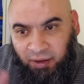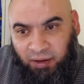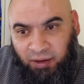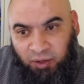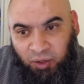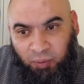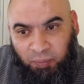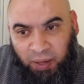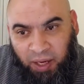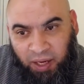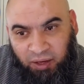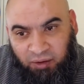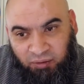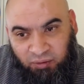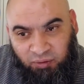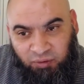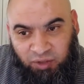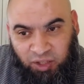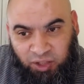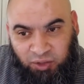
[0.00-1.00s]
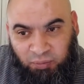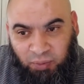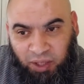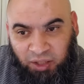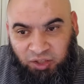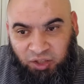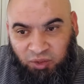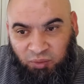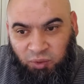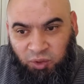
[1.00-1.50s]
You paid this
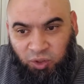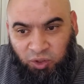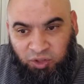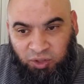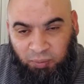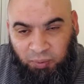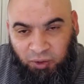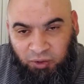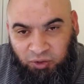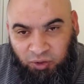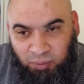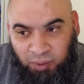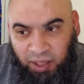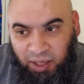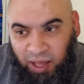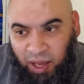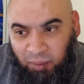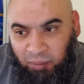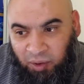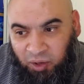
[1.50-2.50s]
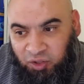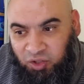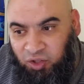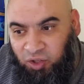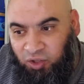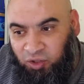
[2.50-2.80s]
much, you're supposed to pay that much,